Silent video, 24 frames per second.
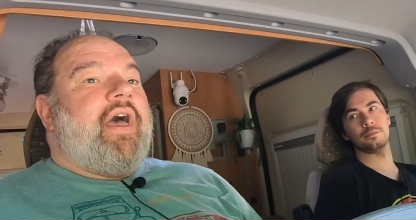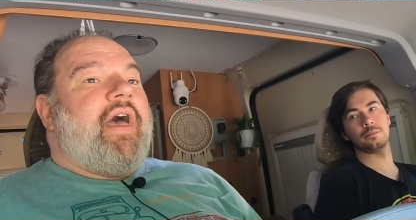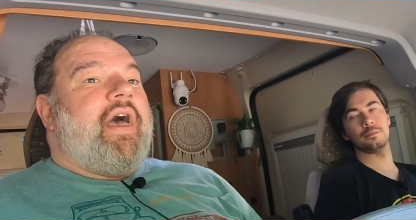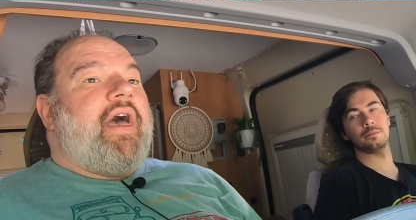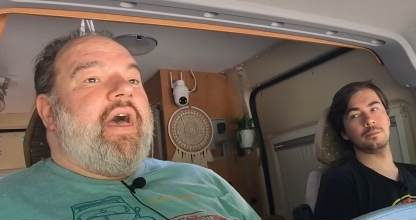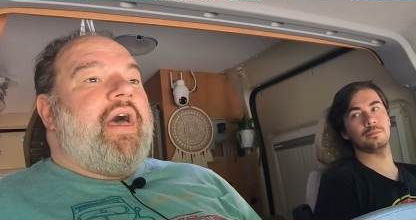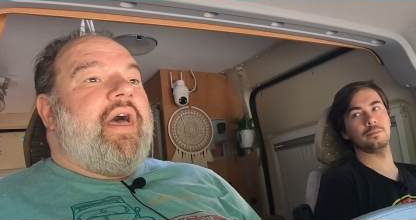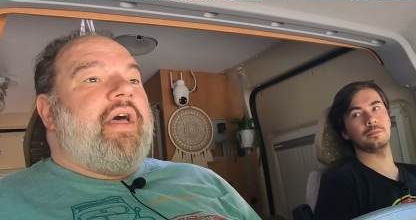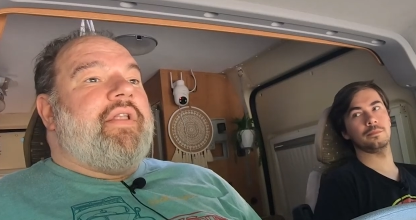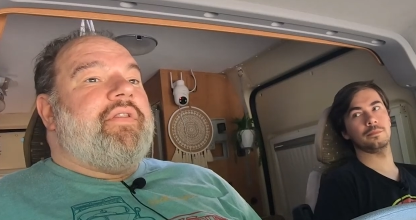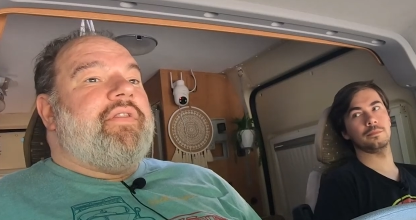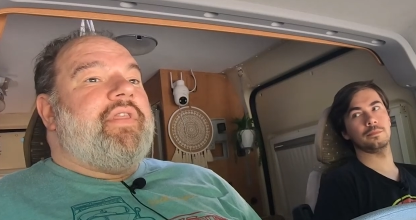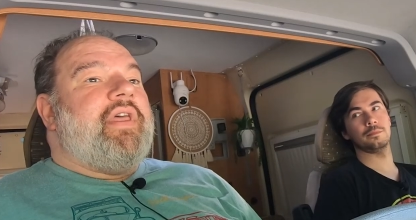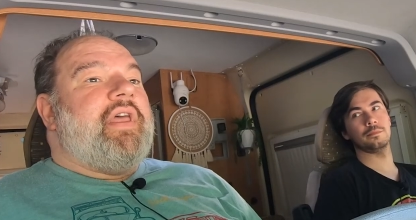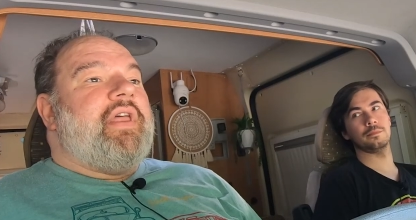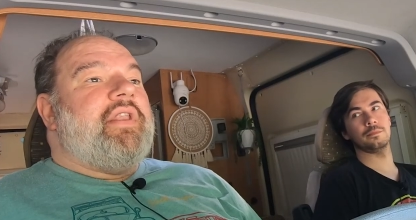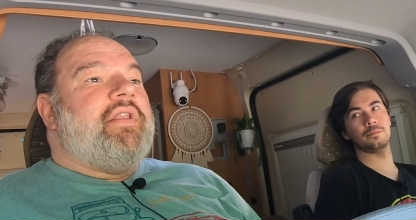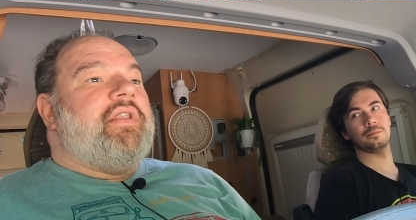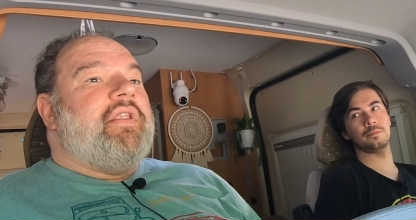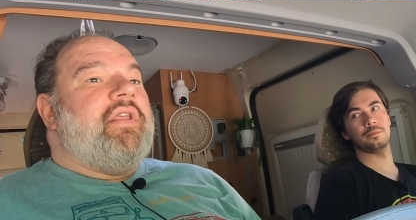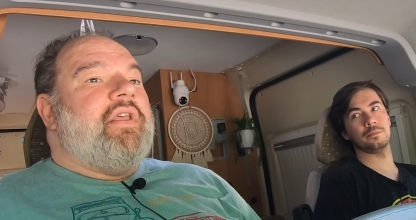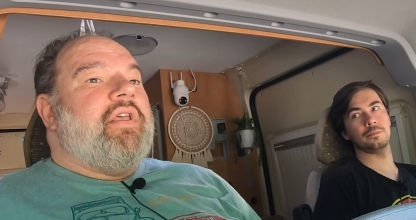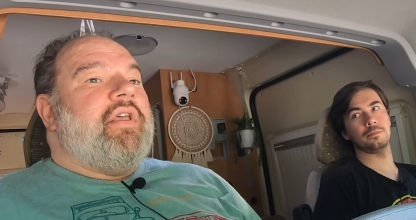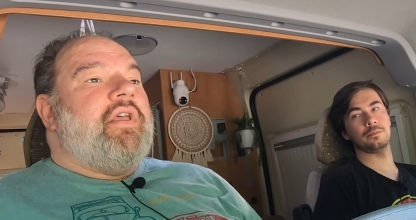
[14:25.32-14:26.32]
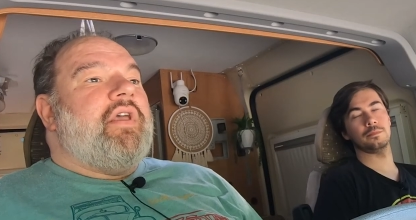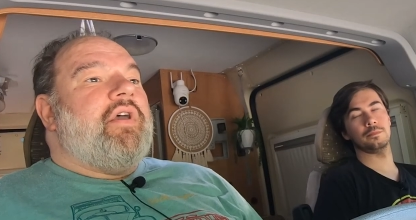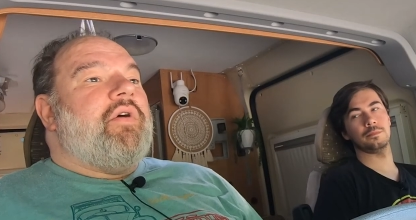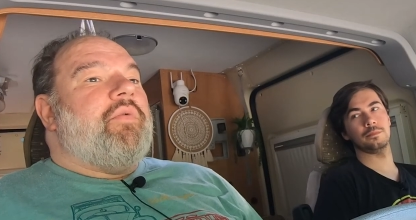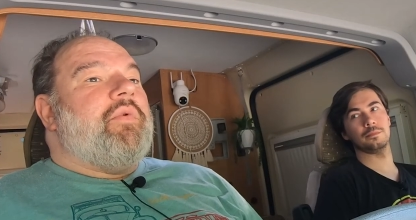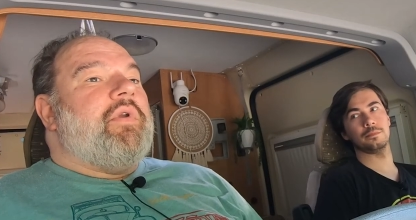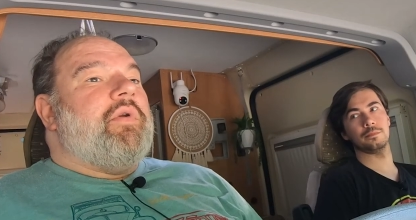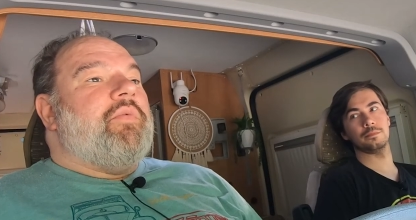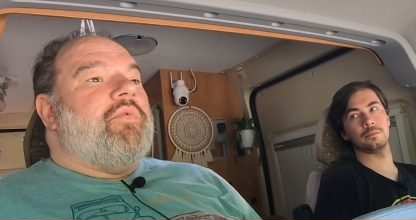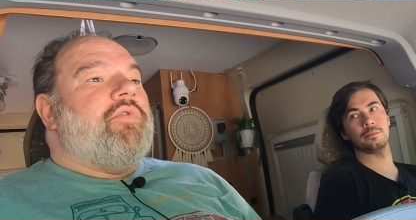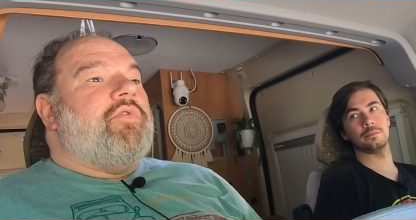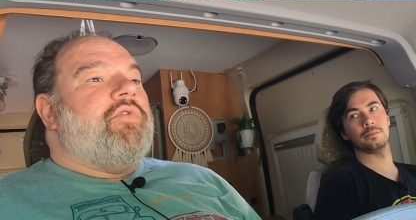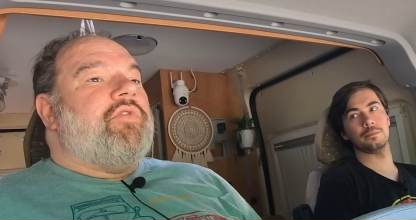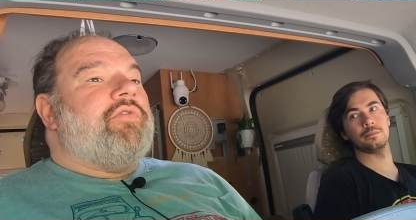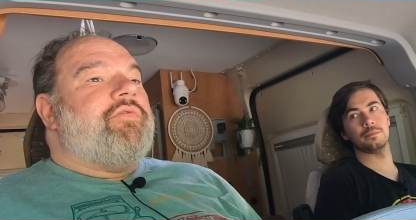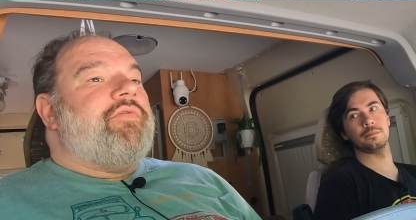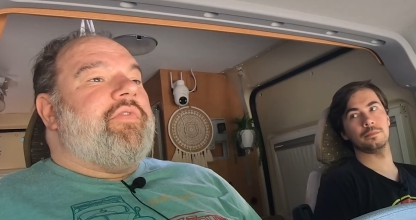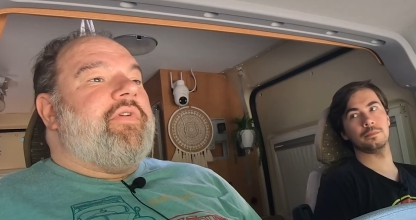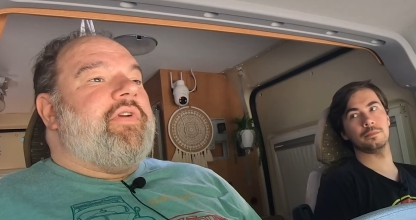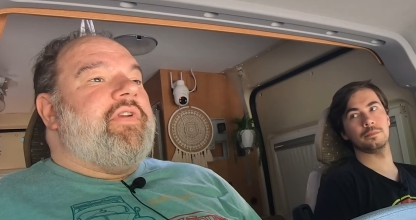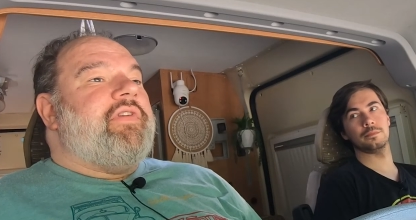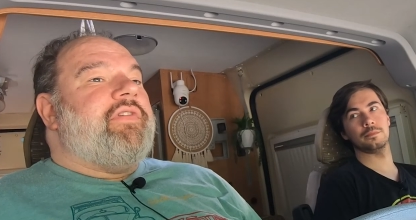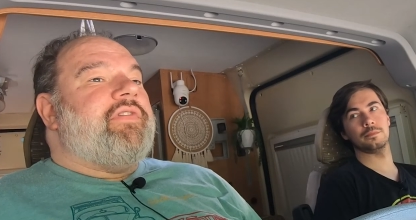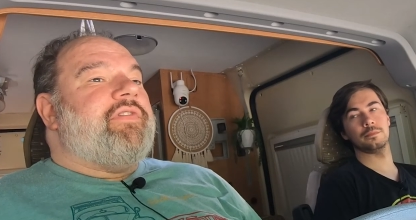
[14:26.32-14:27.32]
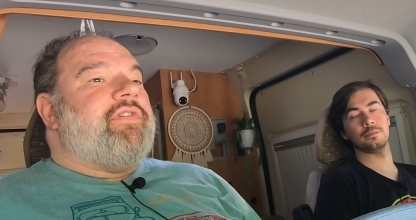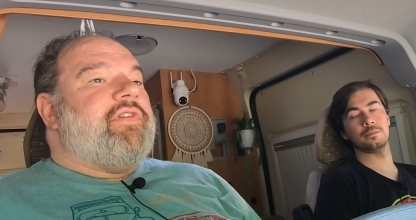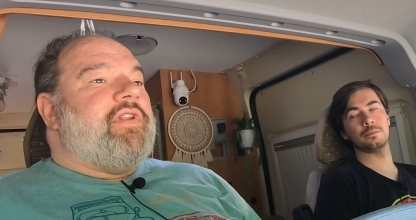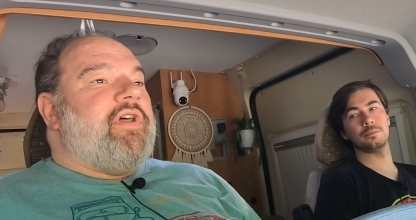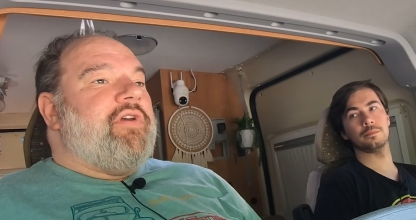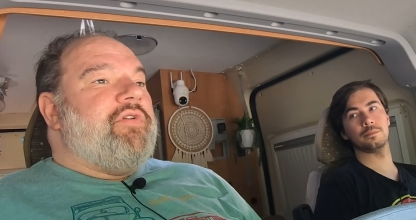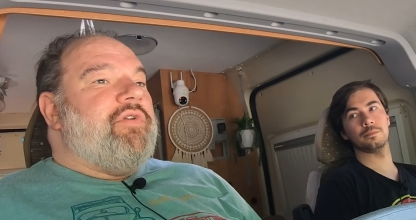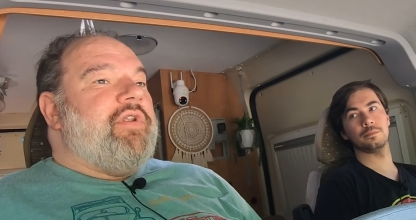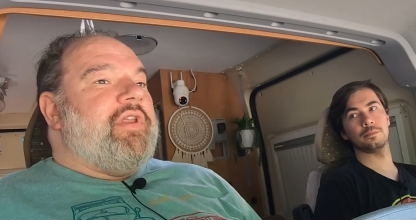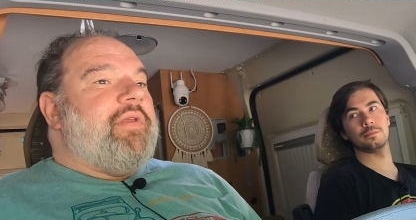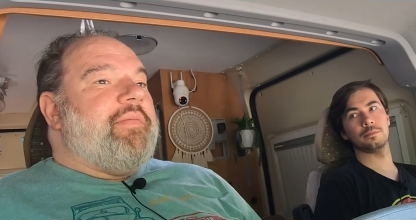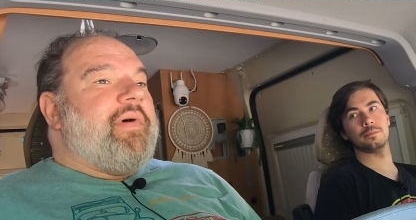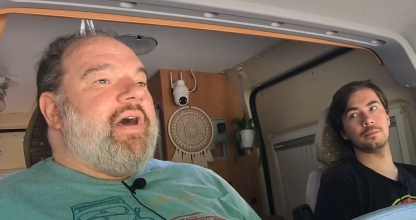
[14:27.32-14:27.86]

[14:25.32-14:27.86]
Speaker 1: and then we walked very slowly